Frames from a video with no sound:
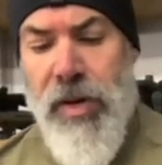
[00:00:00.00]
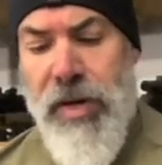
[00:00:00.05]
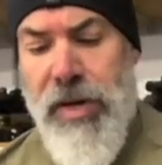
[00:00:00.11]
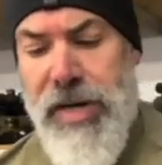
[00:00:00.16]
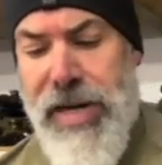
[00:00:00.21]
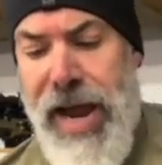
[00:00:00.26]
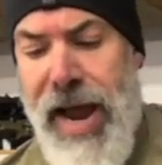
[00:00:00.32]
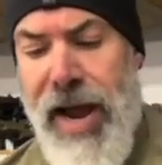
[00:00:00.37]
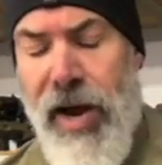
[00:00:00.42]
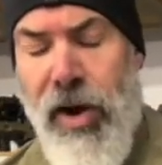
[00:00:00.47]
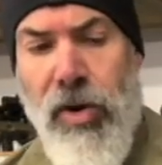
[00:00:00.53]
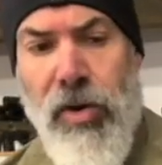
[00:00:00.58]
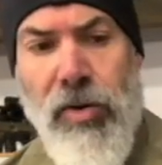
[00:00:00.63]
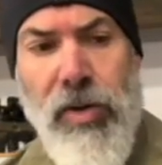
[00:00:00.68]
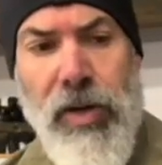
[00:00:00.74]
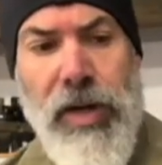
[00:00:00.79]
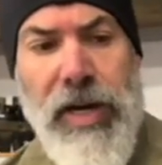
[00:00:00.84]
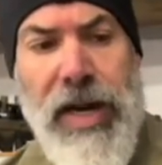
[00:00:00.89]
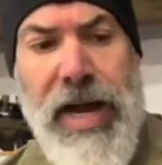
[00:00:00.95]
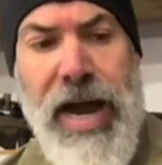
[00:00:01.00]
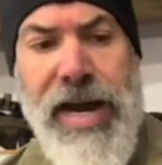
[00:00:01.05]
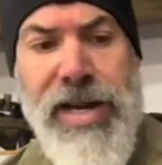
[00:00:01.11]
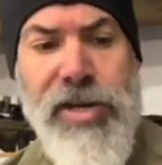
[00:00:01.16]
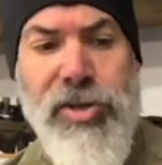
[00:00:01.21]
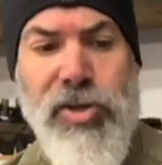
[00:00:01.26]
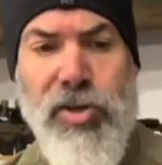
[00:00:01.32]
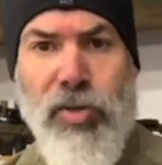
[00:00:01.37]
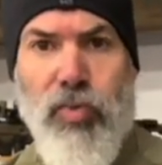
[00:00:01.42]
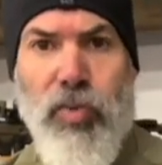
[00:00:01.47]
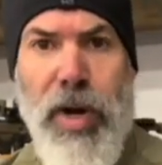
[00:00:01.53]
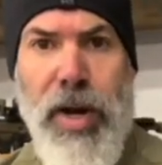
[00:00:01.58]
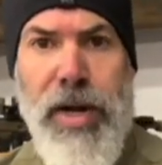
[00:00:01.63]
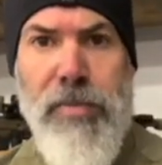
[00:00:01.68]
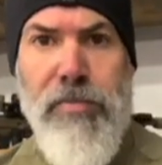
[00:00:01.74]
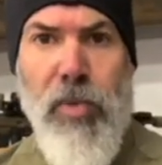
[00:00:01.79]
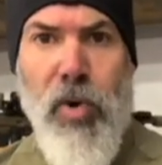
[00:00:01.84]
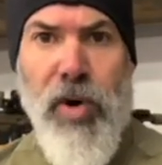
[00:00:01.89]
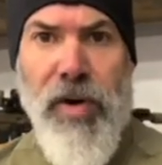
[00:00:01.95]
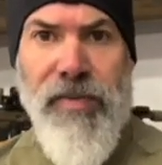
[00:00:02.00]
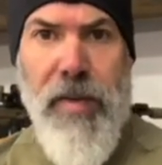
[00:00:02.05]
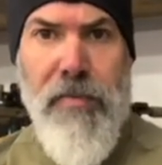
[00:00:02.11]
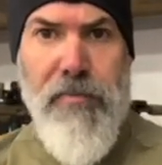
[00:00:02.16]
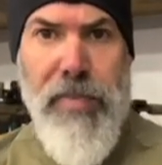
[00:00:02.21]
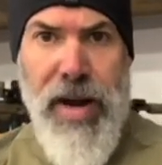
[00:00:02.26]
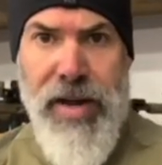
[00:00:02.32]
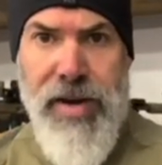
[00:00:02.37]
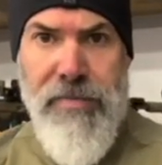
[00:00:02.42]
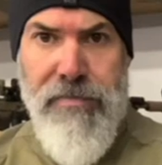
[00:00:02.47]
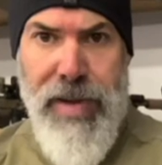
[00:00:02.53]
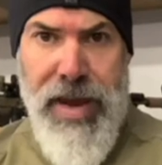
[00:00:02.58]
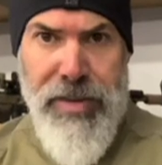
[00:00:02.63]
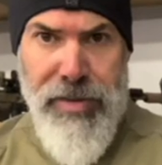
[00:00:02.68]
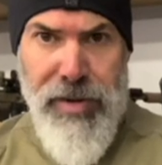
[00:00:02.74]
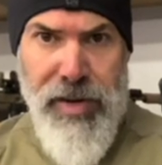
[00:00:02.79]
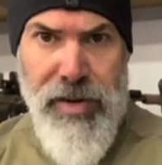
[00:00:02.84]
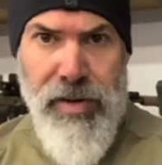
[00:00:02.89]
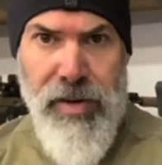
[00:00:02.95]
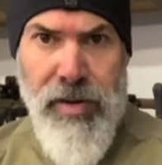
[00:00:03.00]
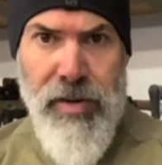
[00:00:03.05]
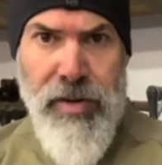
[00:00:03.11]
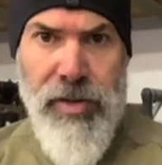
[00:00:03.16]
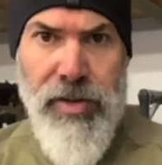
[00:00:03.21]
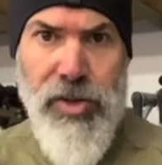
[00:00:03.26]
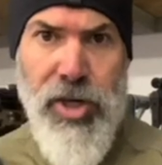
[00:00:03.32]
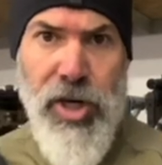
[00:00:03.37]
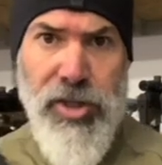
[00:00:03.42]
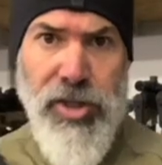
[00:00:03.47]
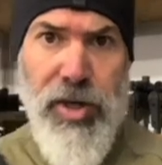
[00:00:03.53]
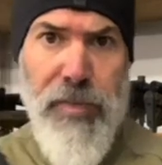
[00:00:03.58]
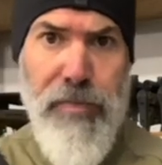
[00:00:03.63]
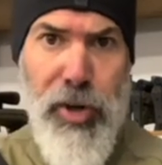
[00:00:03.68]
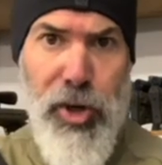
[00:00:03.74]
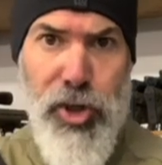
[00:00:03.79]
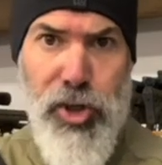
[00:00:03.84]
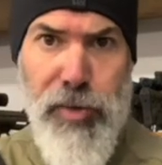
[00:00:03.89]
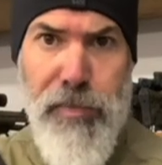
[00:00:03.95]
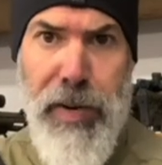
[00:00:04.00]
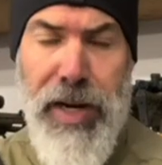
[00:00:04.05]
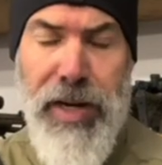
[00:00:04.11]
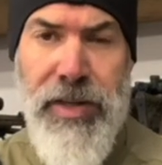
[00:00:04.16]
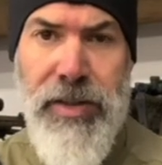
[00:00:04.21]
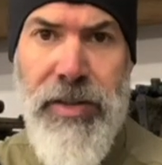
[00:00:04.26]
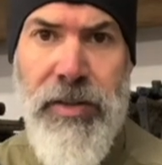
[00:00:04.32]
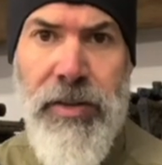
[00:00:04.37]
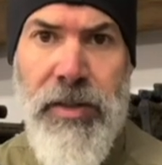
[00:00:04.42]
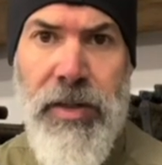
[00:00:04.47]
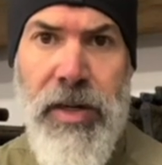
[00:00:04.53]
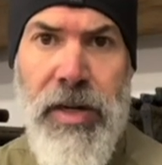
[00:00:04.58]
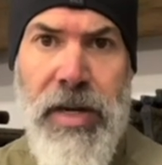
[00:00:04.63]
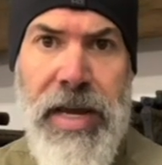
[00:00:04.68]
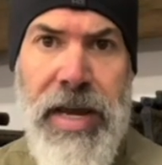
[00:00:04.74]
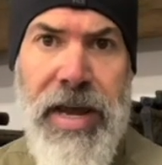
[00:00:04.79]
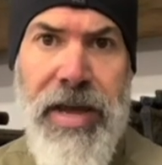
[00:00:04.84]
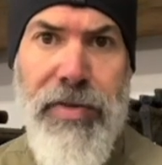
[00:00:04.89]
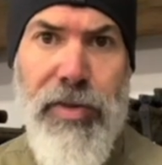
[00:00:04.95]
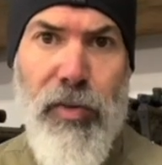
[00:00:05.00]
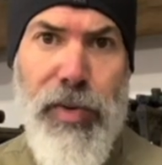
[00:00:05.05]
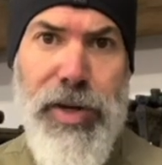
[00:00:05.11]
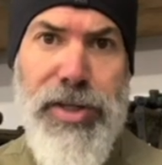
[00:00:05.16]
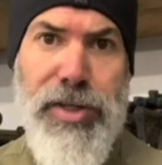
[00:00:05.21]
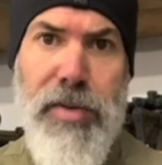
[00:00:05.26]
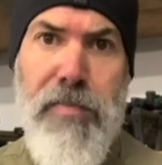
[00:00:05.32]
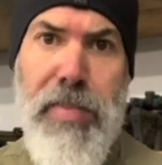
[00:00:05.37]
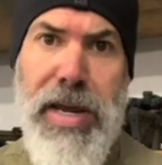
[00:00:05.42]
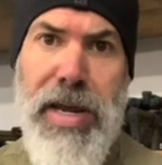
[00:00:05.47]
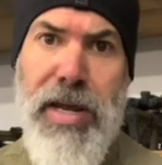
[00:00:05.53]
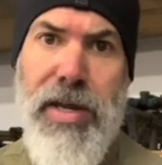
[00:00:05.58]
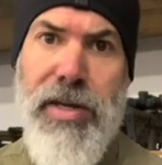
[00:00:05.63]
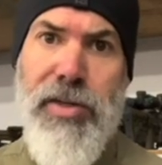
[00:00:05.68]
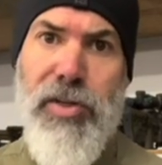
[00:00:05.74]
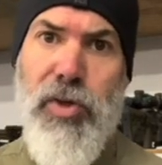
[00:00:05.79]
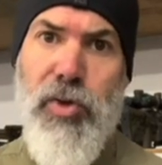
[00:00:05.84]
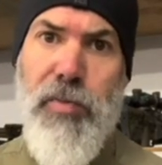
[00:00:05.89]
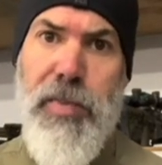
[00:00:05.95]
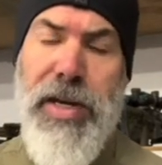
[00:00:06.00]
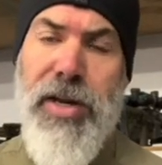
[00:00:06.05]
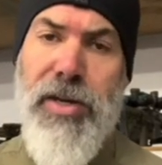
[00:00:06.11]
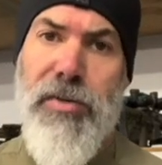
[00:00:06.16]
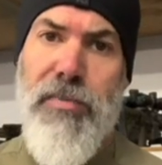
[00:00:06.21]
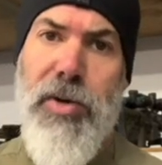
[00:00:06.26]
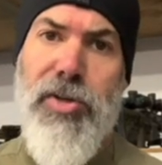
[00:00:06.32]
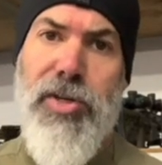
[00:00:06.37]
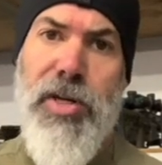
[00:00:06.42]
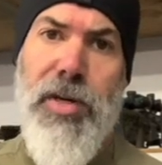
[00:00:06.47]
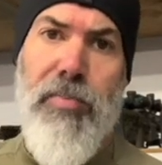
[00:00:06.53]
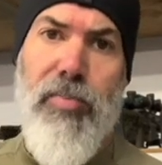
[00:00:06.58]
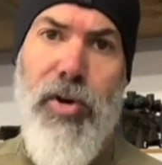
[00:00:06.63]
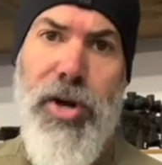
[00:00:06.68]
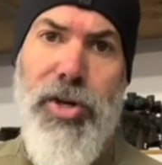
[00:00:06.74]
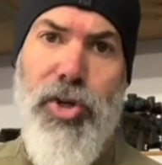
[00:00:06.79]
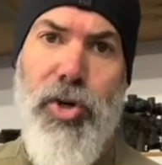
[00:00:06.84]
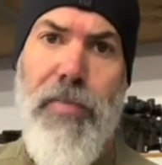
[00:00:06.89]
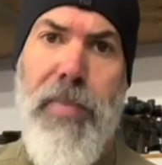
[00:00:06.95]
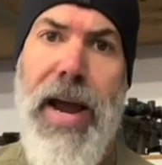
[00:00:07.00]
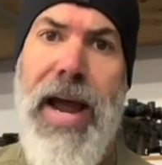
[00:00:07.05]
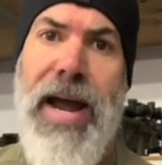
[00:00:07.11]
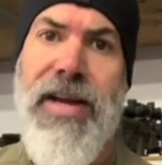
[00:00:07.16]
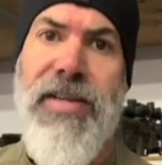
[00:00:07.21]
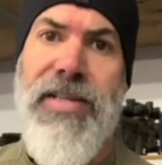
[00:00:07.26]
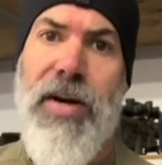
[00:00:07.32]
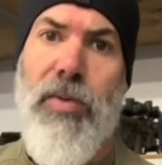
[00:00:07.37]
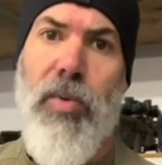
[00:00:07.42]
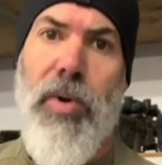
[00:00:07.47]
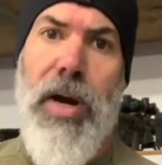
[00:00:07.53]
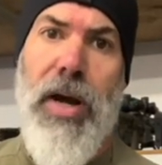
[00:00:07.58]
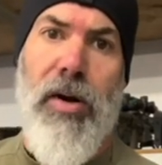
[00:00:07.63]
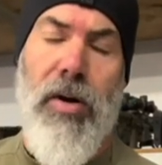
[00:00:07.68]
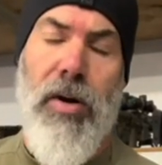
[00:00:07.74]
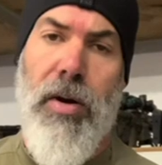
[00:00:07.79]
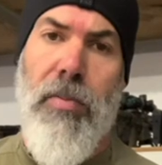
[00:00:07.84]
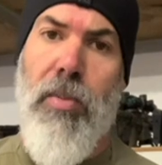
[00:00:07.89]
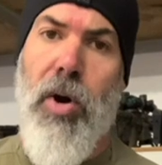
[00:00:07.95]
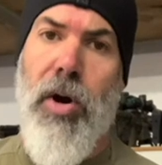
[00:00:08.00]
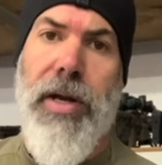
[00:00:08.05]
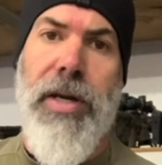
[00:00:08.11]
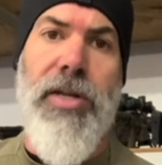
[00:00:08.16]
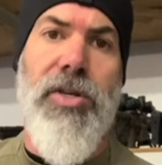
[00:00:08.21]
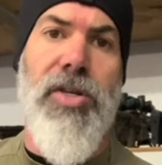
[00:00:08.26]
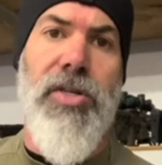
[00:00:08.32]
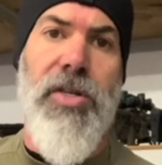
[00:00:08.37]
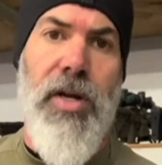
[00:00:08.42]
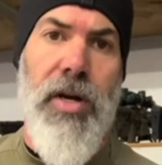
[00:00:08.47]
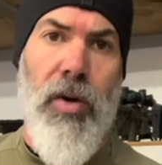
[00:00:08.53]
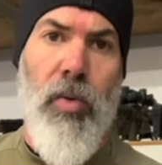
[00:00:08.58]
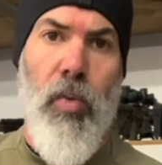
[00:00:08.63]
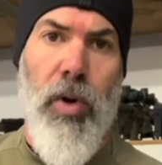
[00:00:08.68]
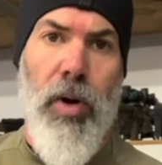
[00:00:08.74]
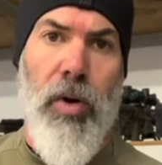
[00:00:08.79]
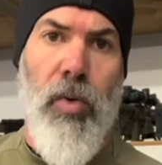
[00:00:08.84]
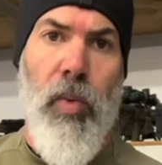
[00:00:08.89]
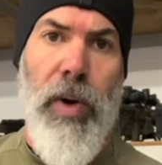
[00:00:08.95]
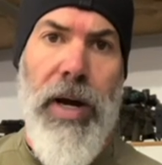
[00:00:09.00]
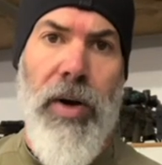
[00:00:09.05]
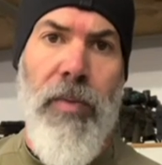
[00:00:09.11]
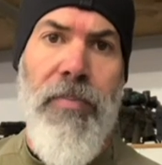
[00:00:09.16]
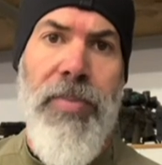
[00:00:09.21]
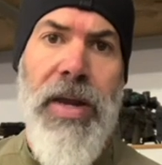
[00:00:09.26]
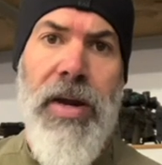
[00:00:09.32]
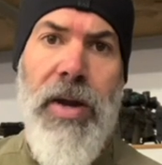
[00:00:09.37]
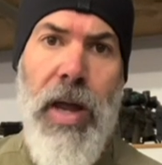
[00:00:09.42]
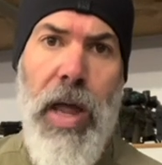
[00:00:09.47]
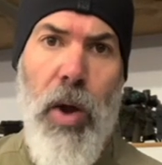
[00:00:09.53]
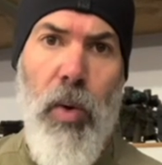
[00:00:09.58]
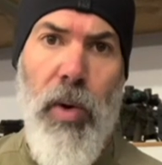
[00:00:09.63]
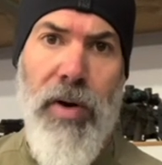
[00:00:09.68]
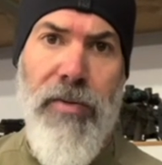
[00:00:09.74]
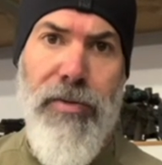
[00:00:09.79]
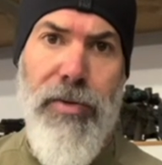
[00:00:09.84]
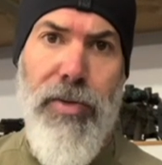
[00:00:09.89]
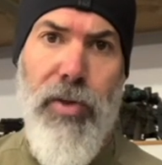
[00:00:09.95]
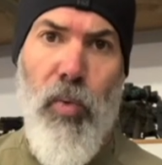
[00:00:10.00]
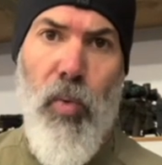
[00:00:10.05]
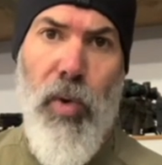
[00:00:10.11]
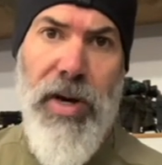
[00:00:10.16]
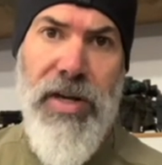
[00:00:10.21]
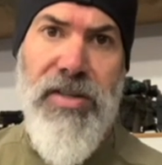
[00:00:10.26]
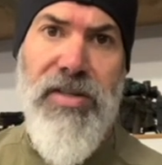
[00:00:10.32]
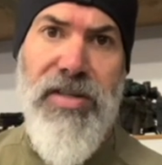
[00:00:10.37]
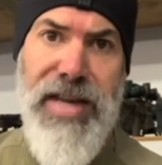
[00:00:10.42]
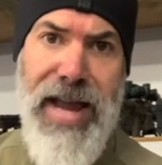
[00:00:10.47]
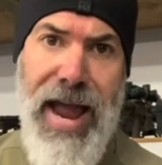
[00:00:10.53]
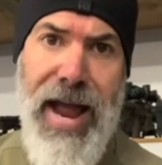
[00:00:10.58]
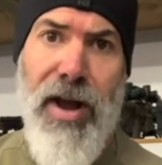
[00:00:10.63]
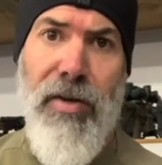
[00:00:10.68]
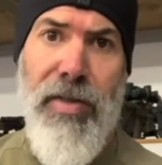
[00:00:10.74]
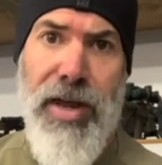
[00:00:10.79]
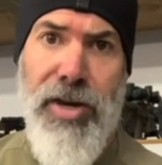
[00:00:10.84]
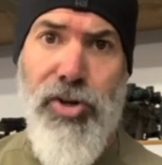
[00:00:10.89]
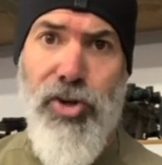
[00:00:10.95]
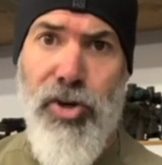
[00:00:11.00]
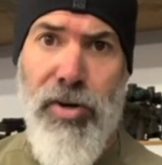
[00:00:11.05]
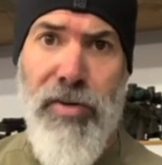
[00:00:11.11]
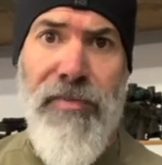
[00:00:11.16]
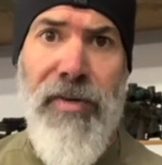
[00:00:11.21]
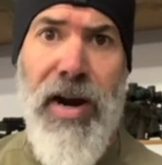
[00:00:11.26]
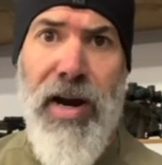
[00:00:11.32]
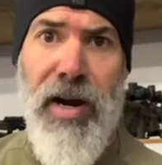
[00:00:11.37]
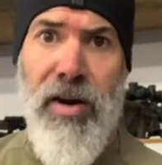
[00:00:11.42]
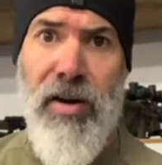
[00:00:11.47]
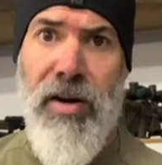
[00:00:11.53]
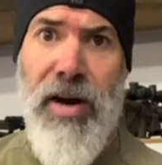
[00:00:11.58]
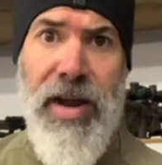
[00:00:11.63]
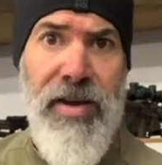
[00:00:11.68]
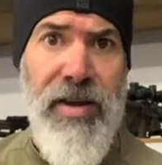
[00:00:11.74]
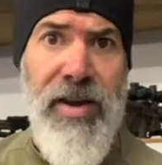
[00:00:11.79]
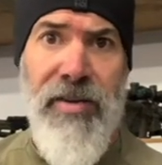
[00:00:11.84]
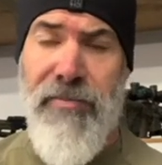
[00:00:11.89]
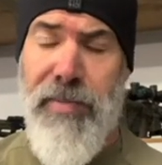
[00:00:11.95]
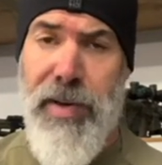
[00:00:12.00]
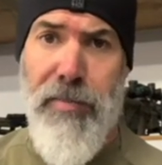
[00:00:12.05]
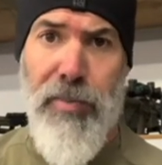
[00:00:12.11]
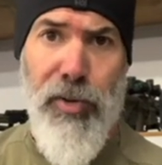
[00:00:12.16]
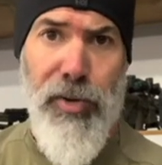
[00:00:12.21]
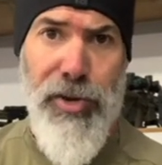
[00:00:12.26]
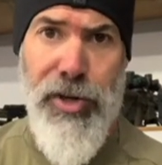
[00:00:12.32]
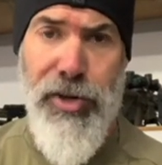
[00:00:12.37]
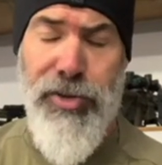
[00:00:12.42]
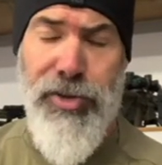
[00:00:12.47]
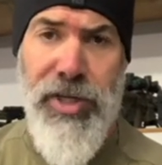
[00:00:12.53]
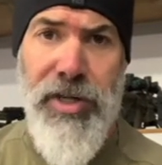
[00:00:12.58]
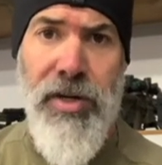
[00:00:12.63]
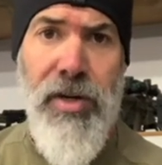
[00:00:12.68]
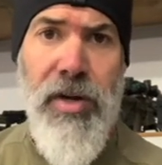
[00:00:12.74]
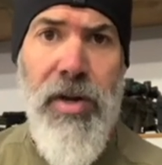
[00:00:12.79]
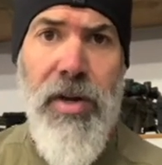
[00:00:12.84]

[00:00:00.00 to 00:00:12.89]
Now, I used to run more of a button method, just a push button. And the reason being is because most of the pressure pads that were out on the market just didn't work well. However, the ones now that Surefire have been producing,